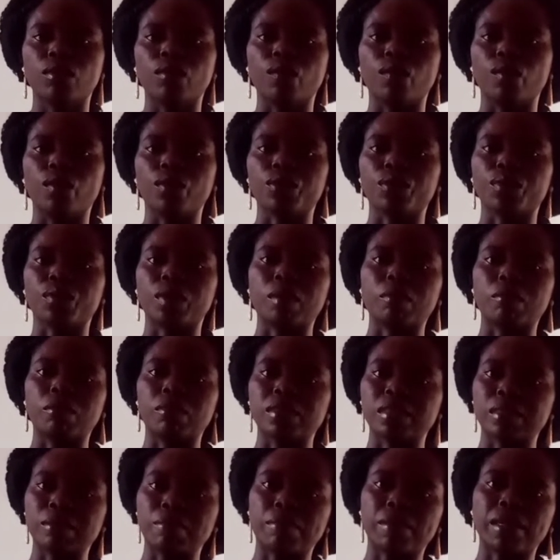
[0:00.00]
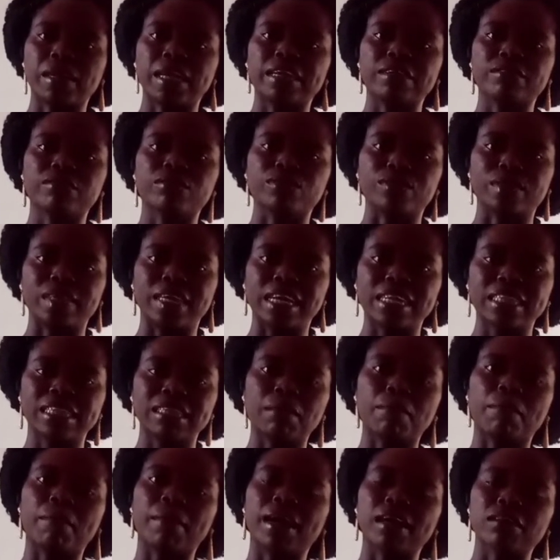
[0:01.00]
or you are multiplying to get
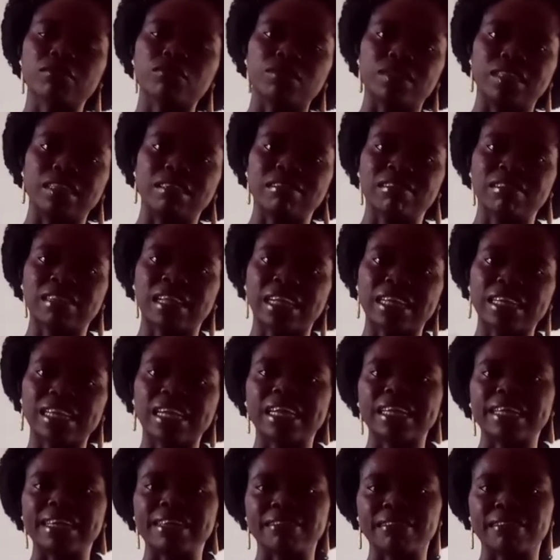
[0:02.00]
it back to the standard